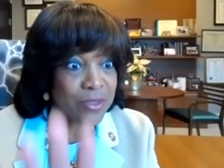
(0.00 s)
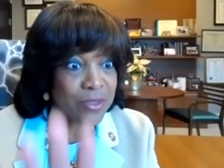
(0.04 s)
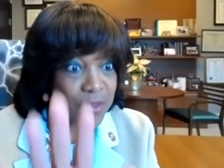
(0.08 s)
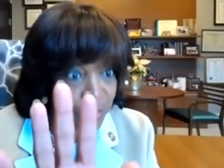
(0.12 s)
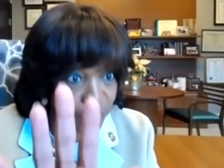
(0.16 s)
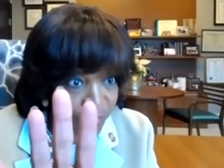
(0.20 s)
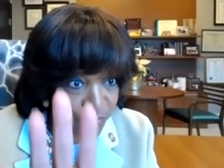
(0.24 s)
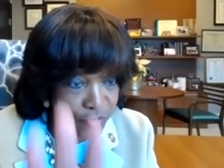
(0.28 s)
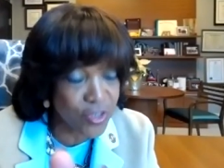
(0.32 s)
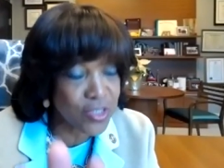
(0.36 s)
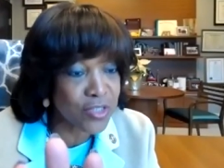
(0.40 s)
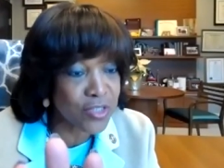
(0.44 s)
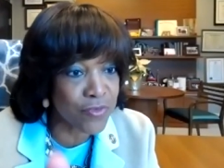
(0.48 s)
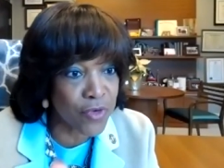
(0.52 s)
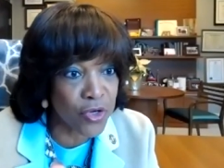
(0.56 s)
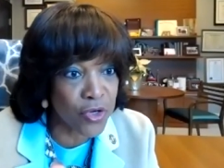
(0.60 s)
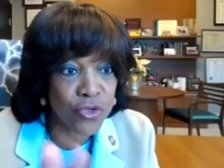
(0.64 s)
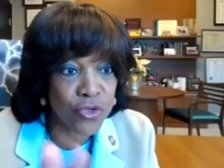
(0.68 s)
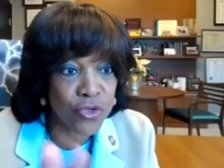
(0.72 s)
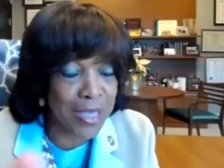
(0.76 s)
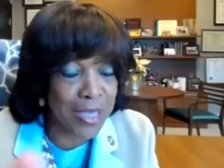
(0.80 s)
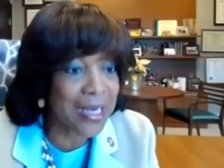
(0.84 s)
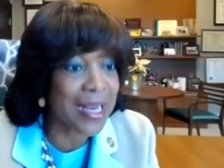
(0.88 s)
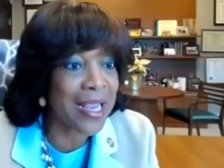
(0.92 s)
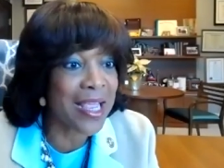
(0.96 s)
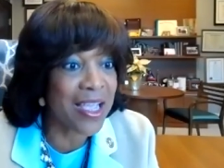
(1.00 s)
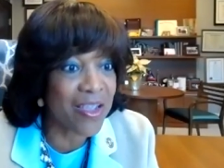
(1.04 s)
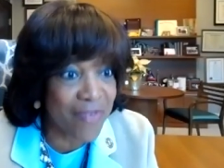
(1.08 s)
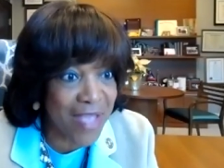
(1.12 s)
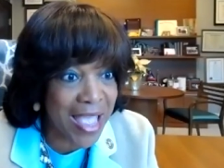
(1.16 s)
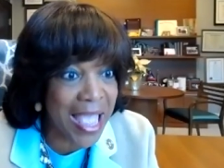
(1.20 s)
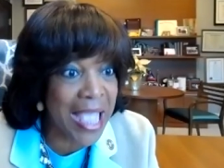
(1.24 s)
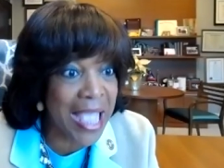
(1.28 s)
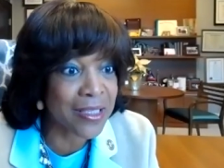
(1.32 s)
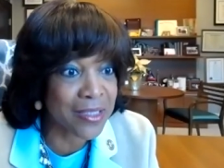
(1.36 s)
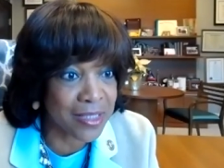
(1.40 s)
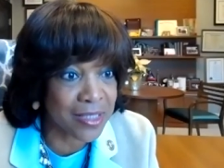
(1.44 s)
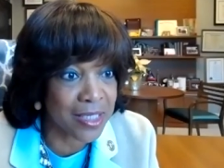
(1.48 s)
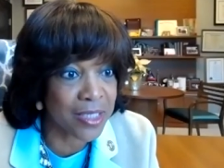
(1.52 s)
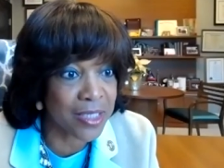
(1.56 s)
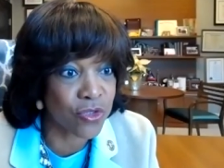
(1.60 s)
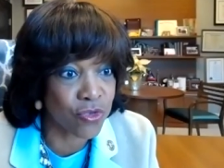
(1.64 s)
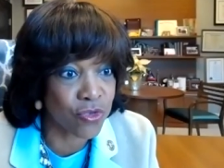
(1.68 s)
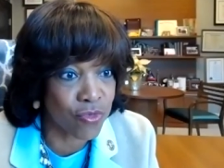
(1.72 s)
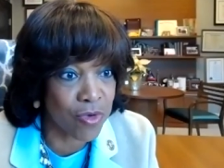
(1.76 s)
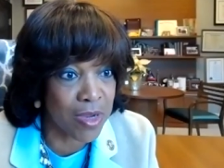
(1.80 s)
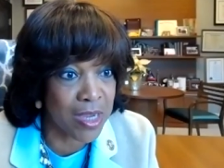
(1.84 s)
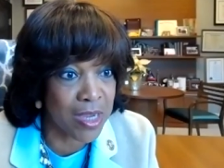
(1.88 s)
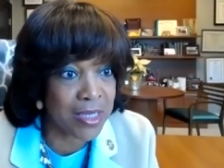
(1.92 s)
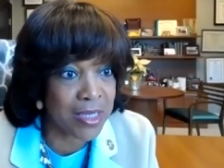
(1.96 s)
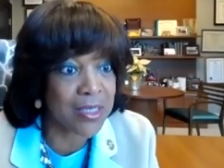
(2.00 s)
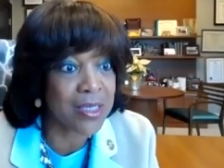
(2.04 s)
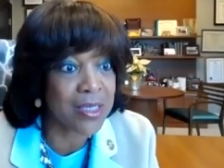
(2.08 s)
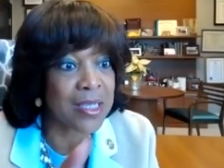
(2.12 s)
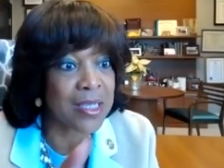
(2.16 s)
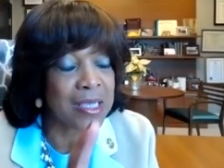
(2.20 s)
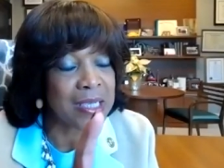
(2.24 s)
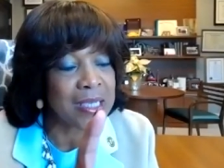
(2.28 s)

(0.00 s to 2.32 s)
So first of all, you got to have access, right?